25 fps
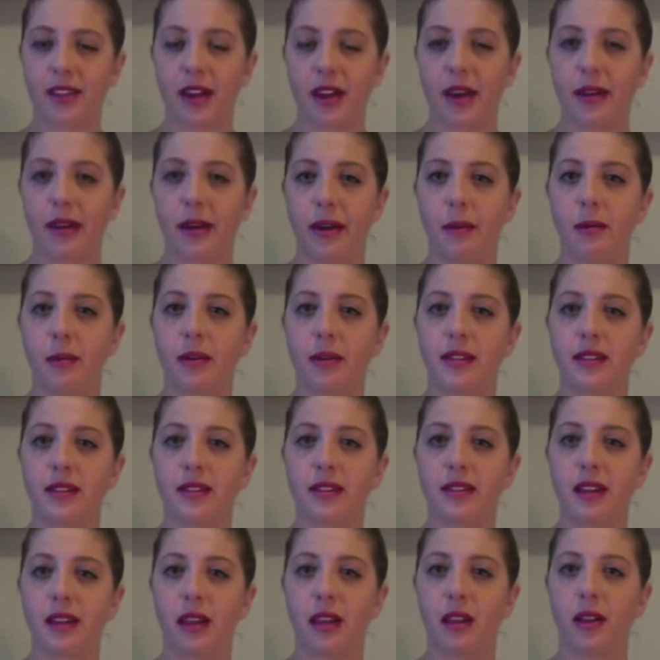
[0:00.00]
So there
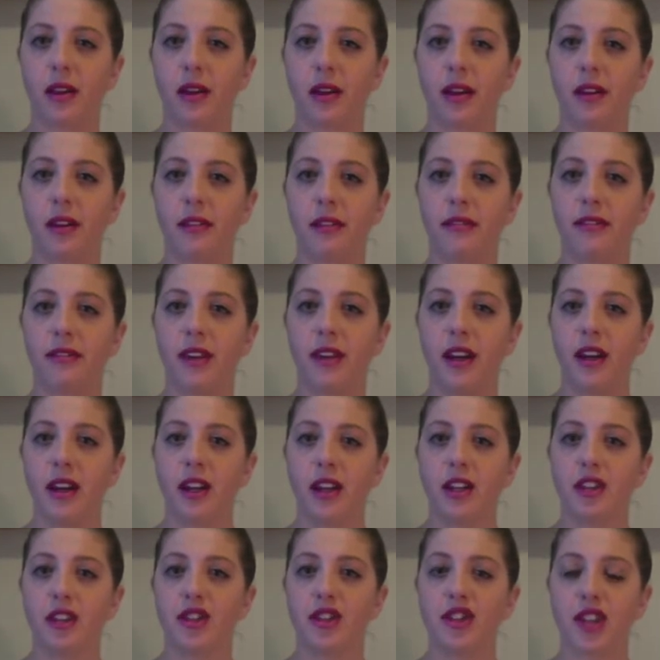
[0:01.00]
was a lot of
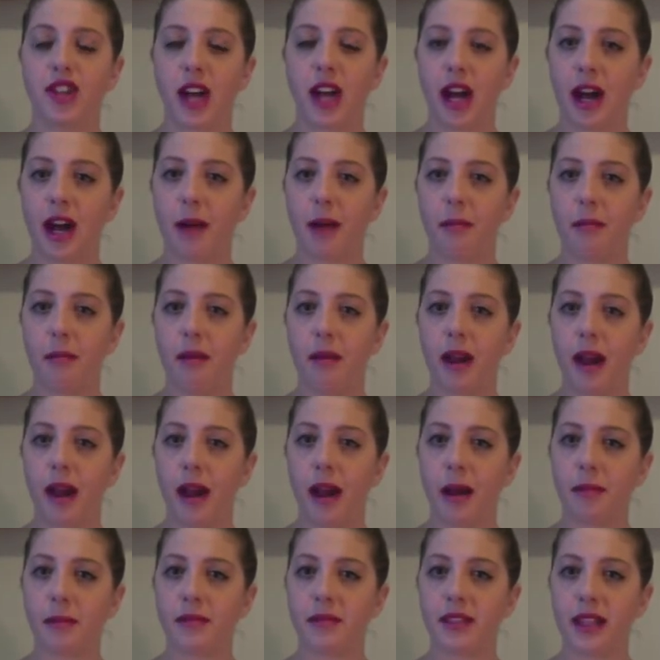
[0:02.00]
sharp,
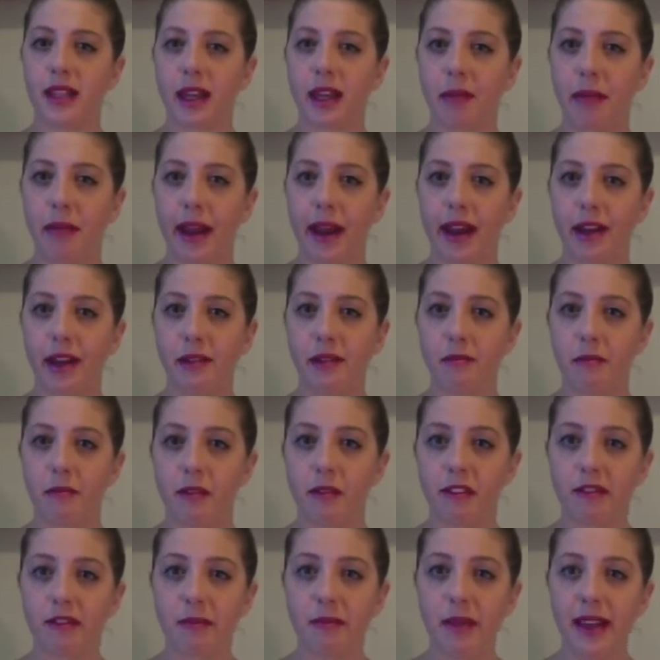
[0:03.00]
syncopated
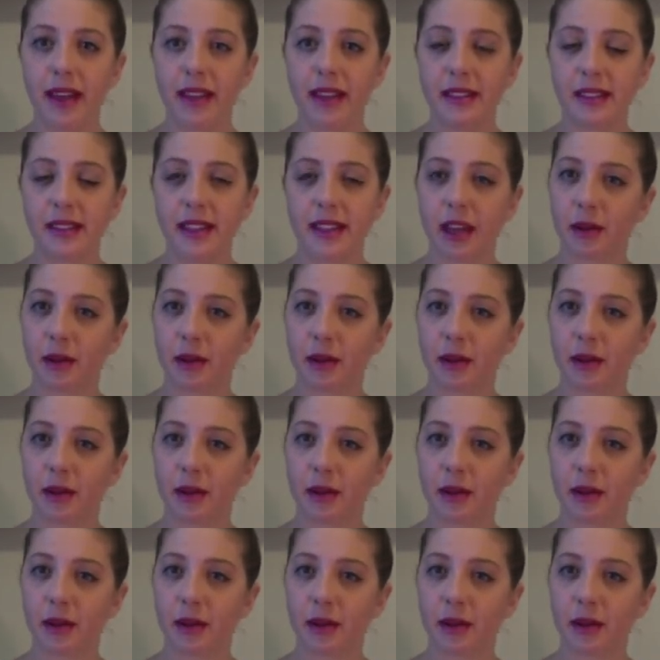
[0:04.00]
movements.